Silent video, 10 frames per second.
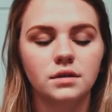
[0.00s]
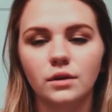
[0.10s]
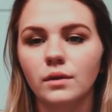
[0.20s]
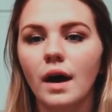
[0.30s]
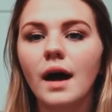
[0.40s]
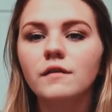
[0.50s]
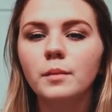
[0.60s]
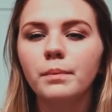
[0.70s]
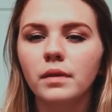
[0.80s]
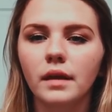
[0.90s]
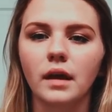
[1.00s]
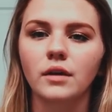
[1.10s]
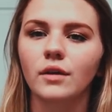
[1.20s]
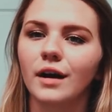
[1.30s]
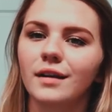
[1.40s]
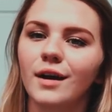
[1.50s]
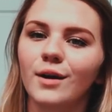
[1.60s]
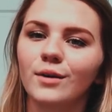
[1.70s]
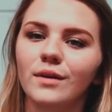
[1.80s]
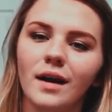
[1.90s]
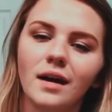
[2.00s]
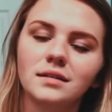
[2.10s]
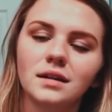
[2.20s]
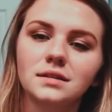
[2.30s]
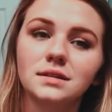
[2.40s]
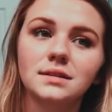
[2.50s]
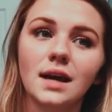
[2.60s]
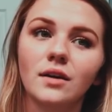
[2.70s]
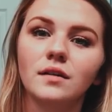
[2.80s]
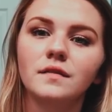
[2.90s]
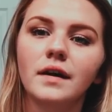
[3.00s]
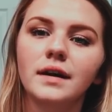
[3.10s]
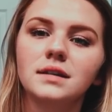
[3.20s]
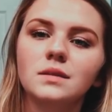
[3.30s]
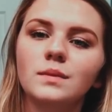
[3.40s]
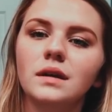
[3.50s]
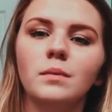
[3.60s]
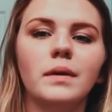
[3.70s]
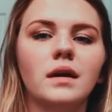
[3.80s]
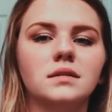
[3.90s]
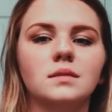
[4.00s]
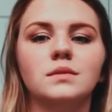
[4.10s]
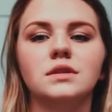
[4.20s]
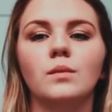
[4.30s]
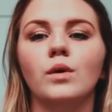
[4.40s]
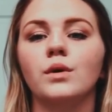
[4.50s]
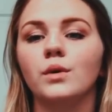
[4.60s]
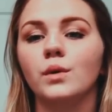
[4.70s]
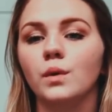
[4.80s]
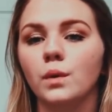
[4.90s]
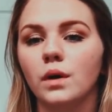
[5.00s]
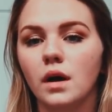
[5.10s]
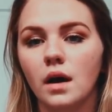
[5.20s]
don't have a plan right now, and that's terrifying to me because I'm someone who